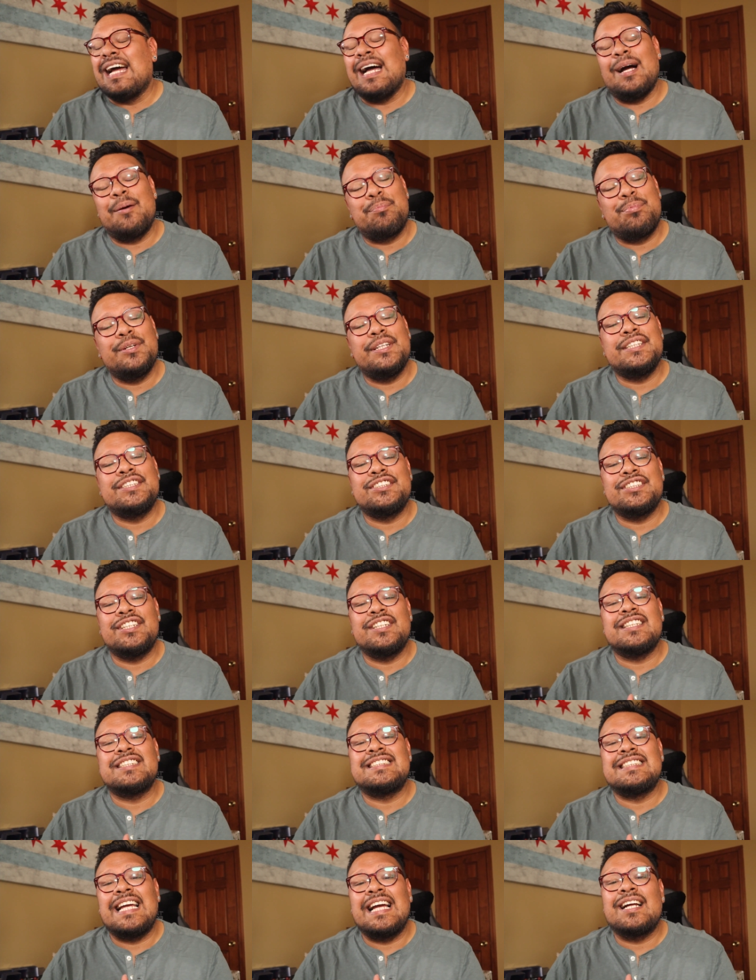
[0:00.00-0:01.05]
I'm pretty sure
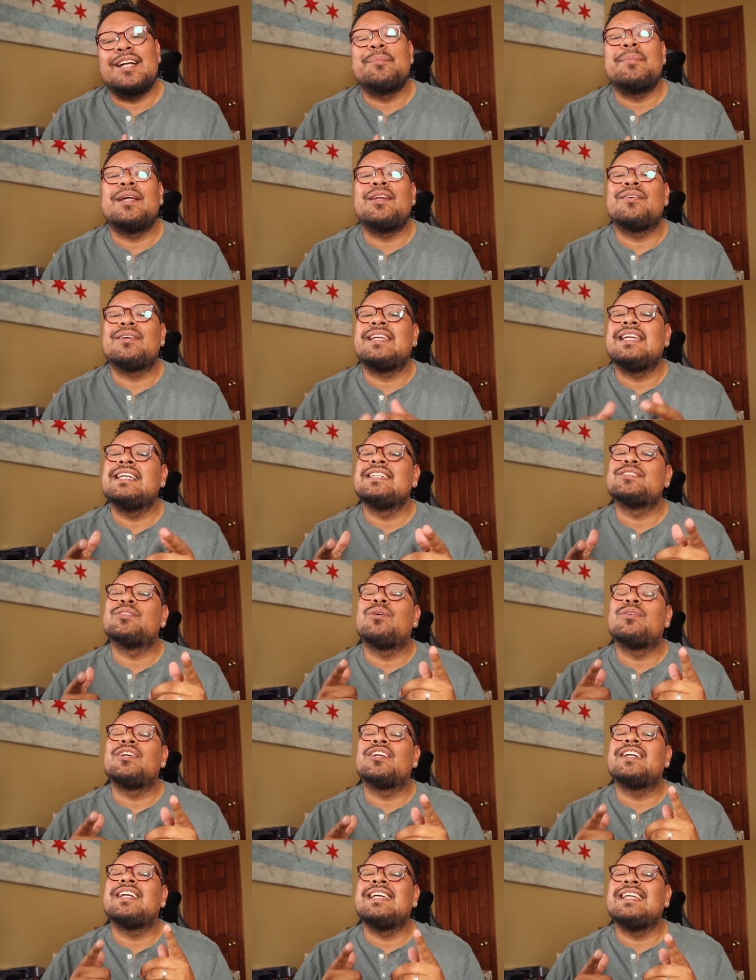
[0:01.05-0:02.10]
the Sacramento Kings
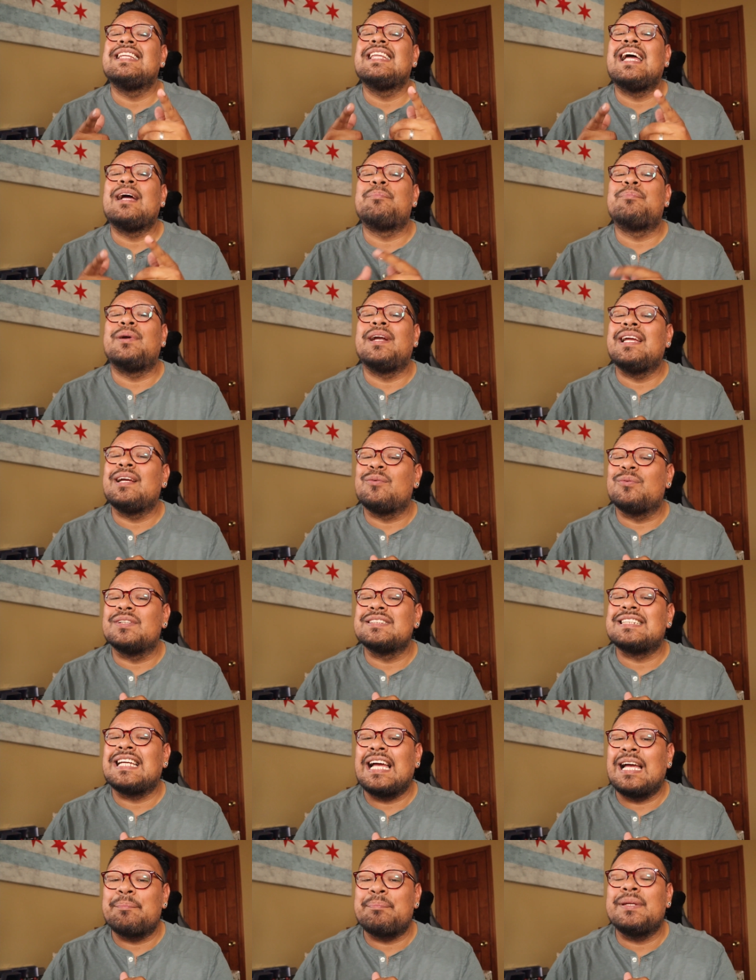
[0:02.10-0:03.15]
owner in that break
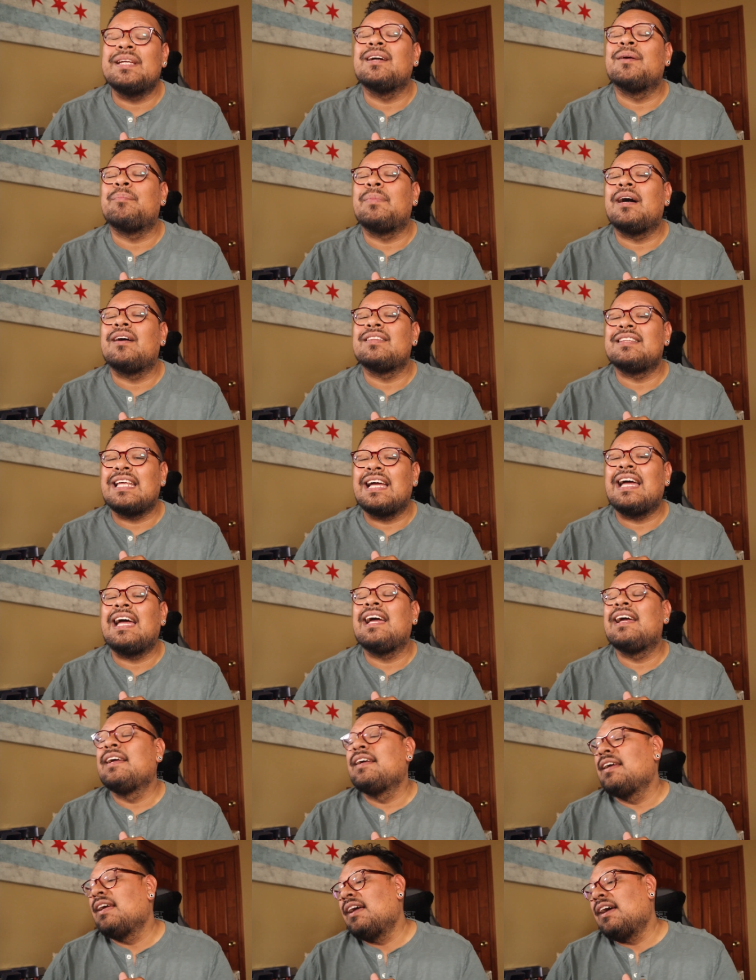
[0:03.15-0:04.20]
was happy about
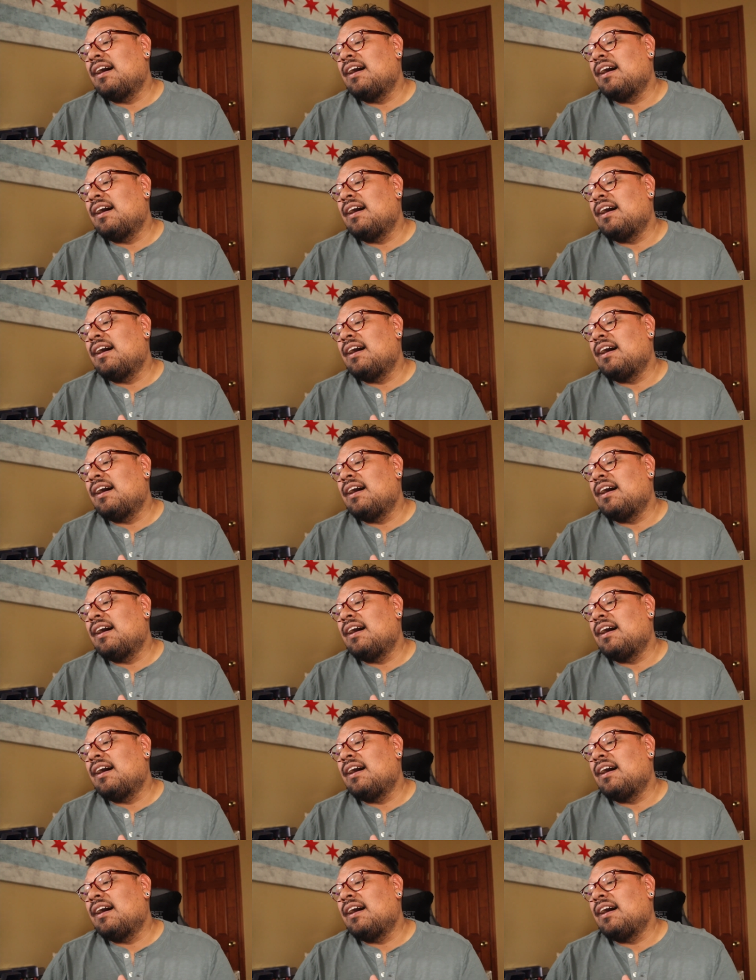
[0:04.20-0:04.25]
that.